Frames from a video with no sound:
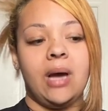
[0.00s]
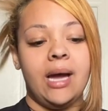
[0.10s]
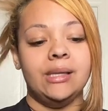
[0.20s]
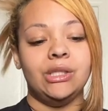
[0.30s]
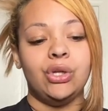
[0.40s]
you
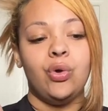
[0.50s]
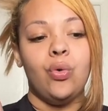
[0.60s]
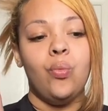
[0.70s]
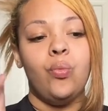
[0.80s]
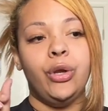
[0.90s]
guys.
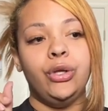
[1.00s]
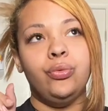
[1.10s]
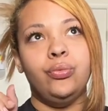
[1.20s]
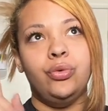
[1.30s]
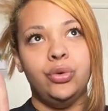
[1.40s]
When
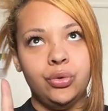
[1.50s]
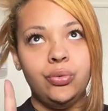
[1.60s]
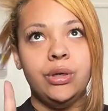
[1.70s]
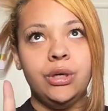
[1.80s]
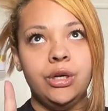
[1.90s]
you
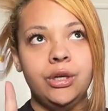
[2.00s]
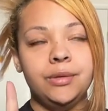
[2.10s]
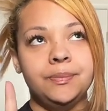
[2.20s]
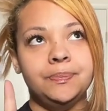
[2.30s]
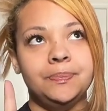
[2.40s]
do
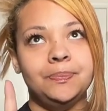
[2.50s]
good,